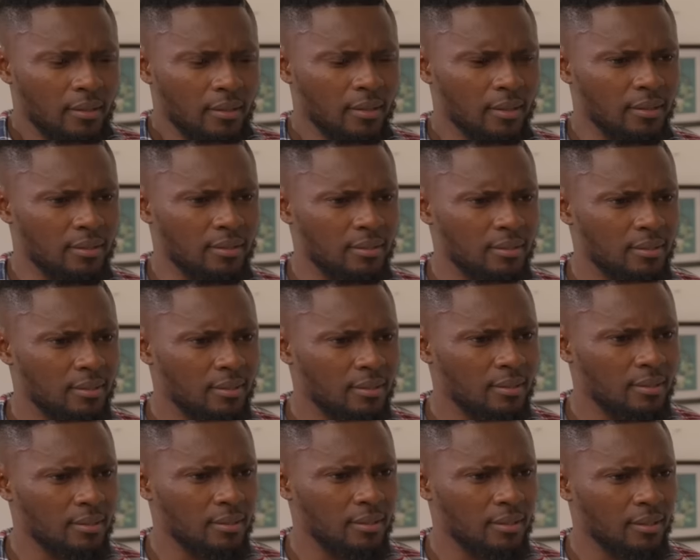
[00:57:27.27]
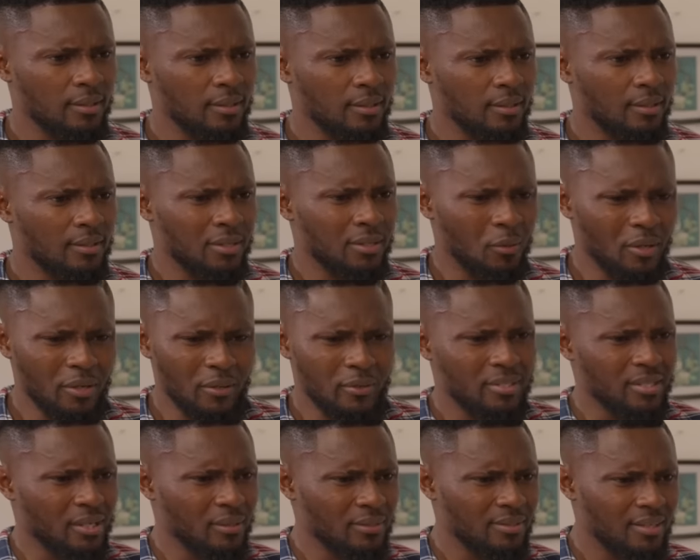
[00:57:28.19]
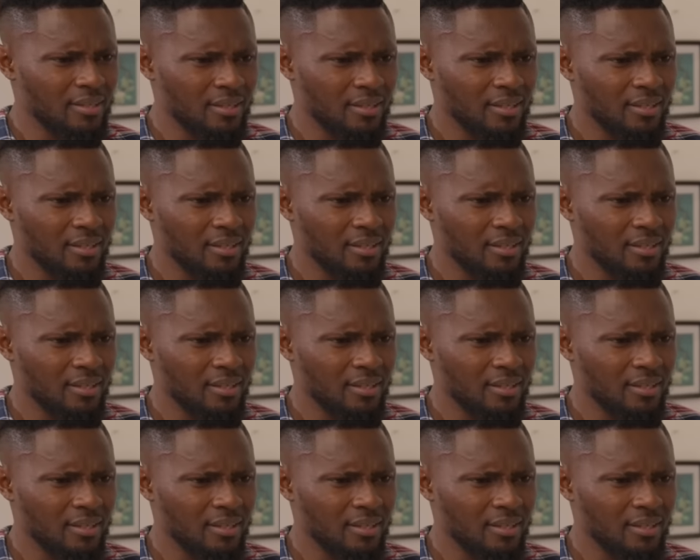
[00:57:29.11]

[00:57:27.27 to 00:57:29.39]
Yes. Is that why you're shouting?